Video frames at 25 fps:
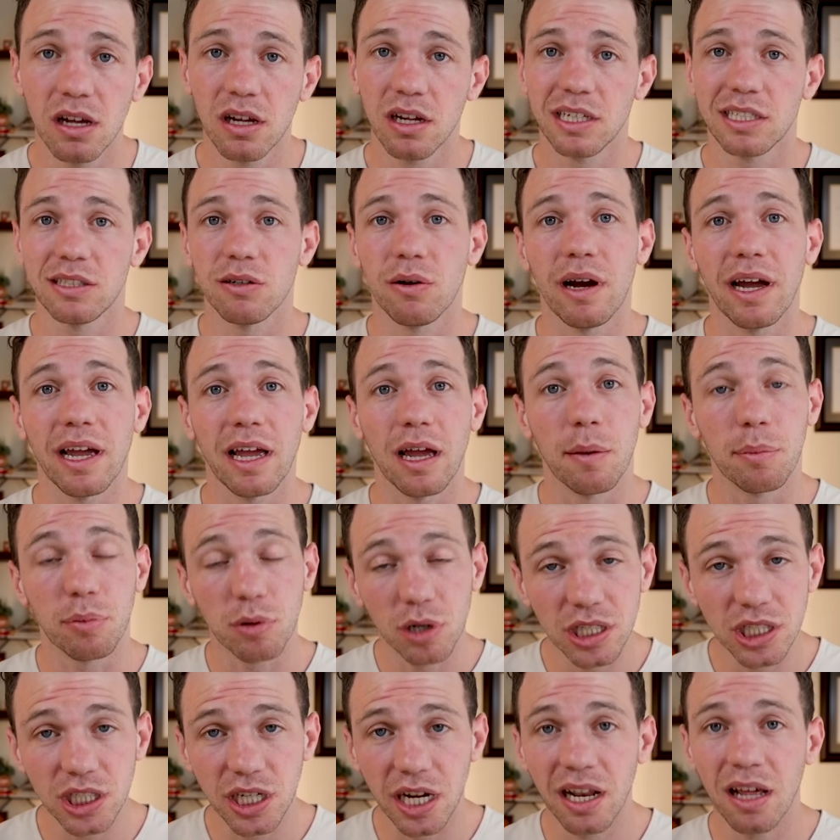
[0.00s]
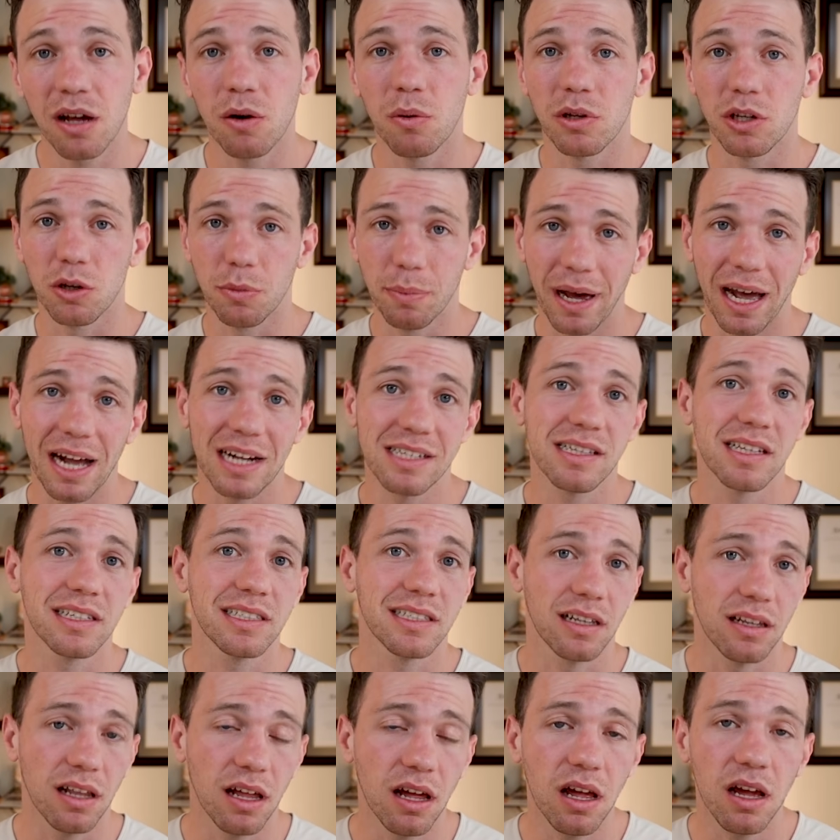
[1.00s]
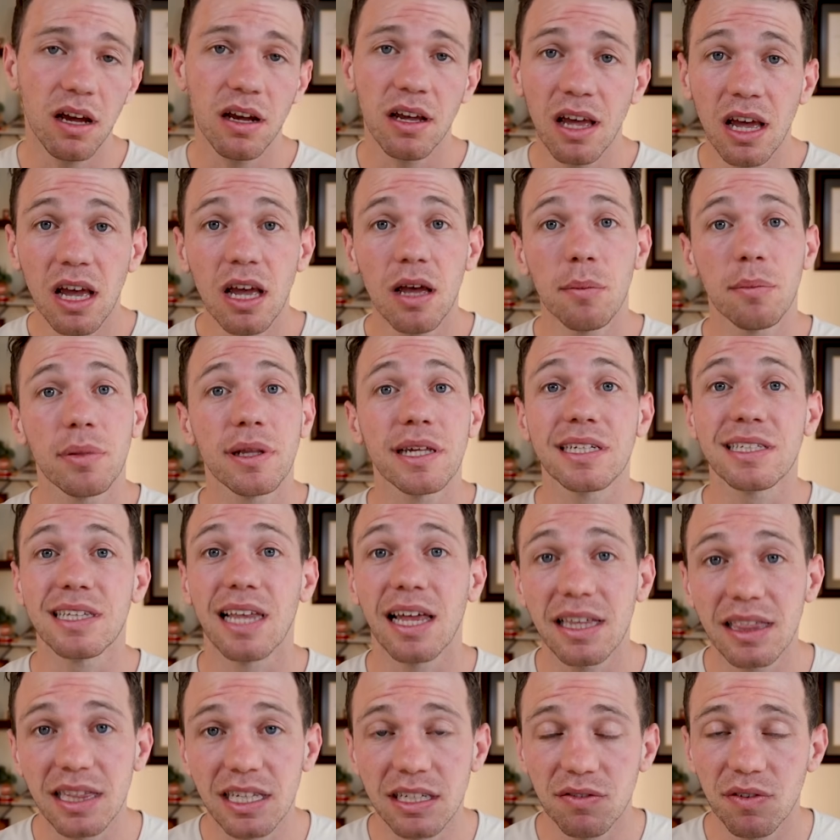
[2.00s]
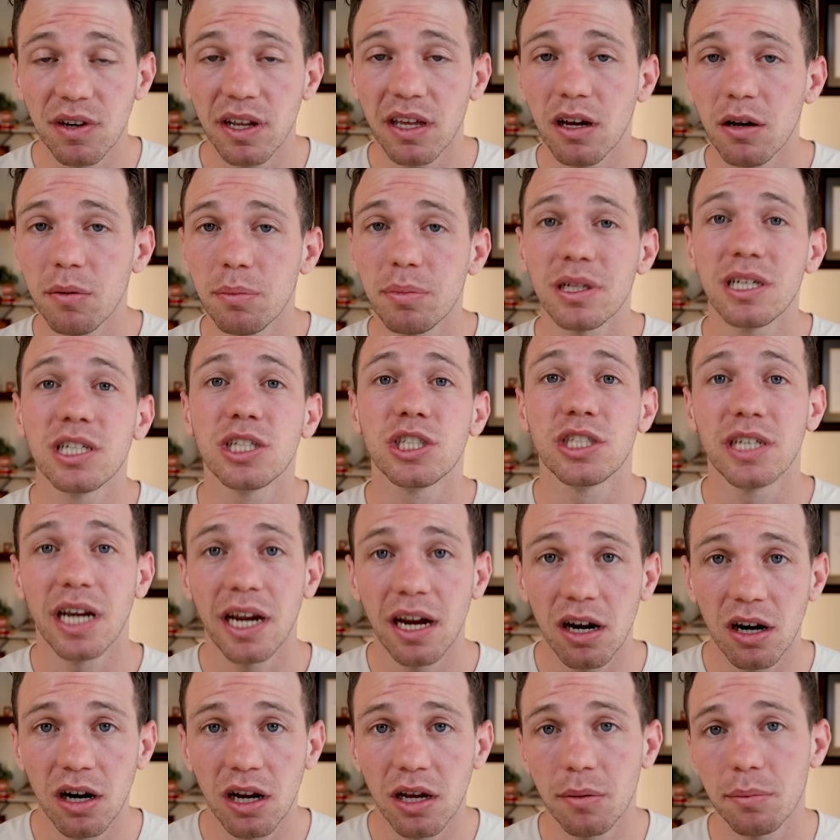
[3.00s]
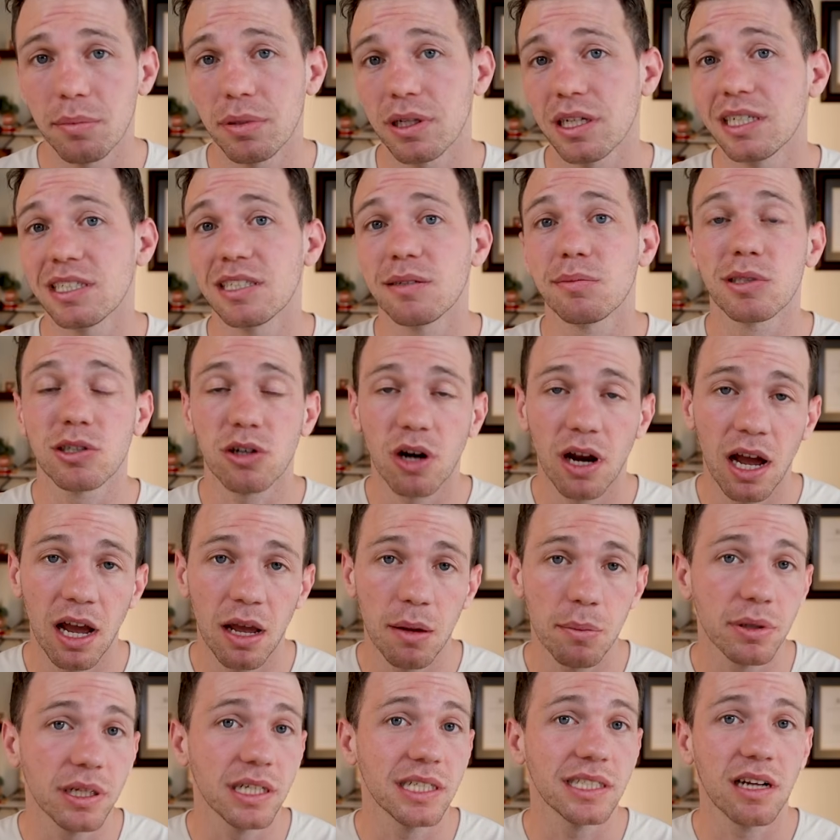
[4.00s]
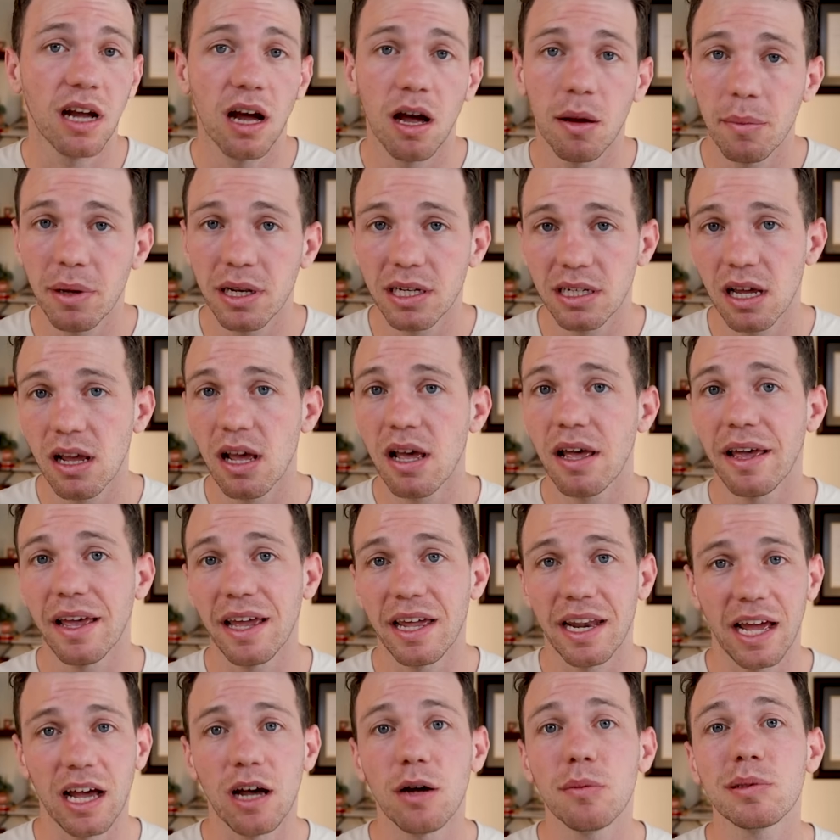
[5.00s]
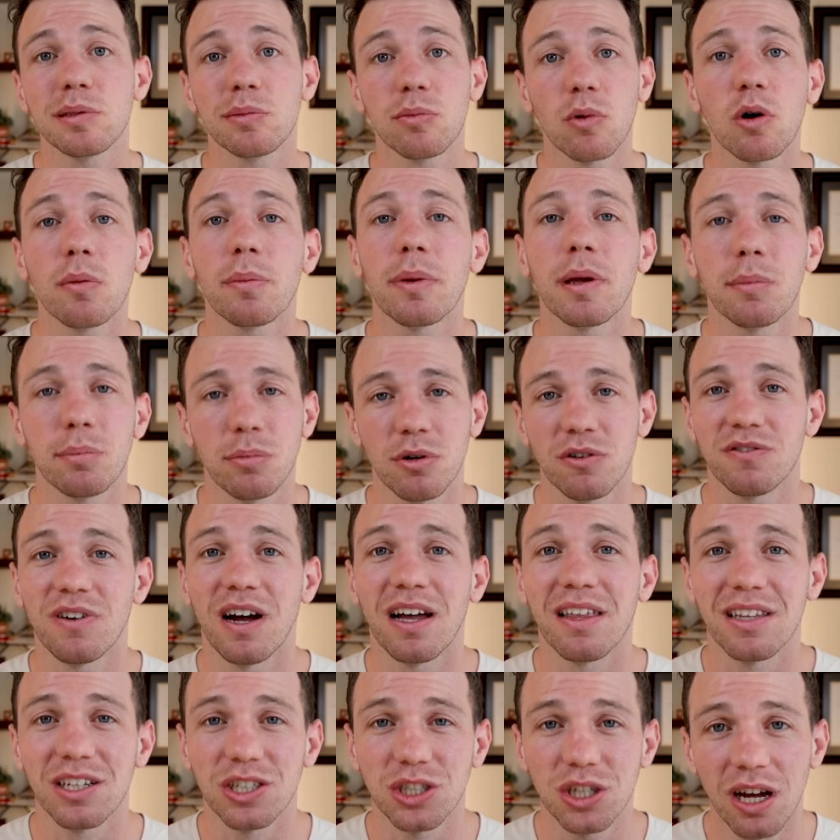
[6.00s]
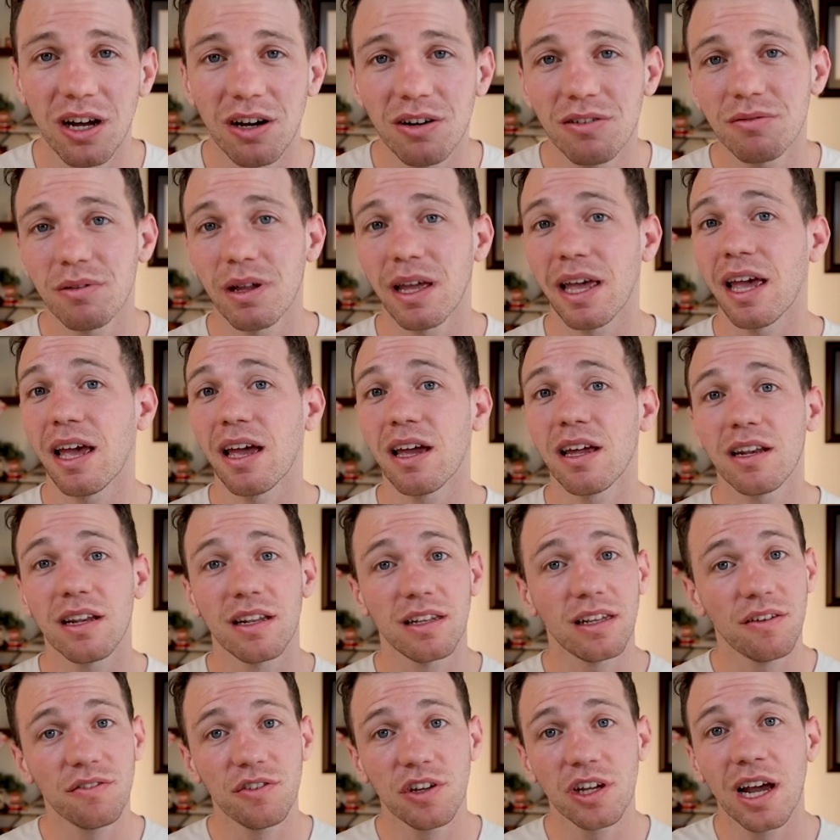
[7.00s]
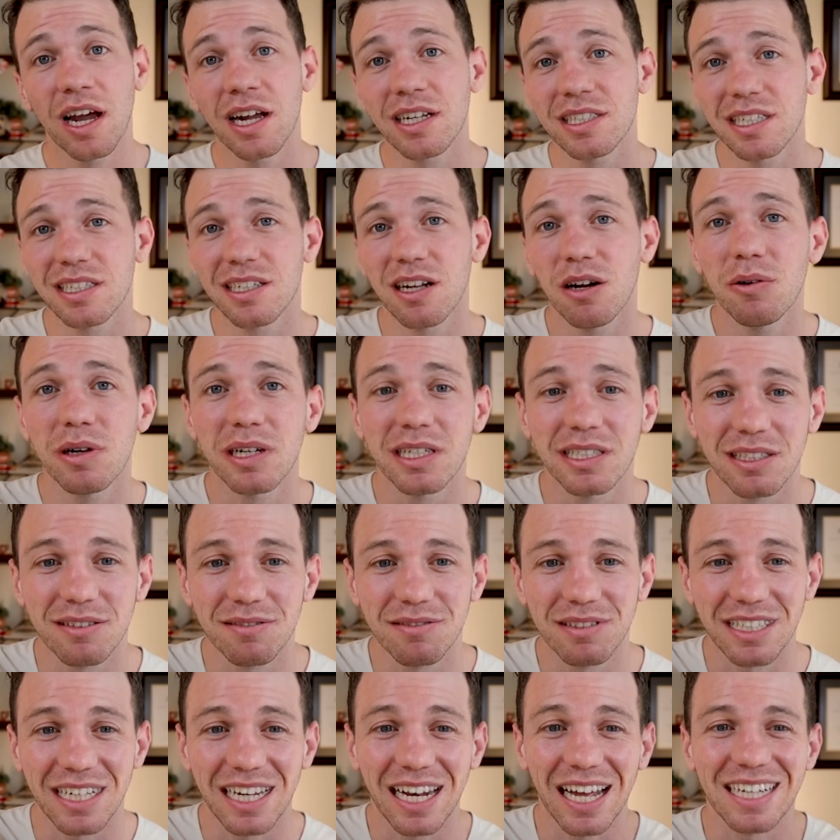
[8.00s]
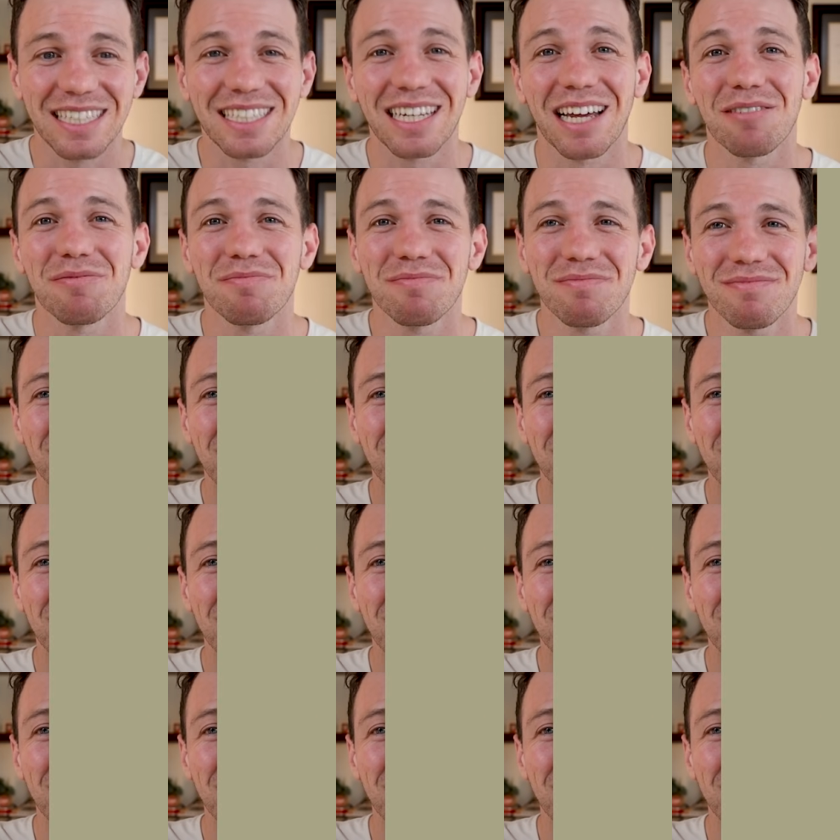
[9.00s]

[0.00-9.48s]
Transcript: So I appreciate it when you pass this along. Please like this video, please share it, please subscribe, please comment. It helps more people find the show. And love you guys as always. See you next time.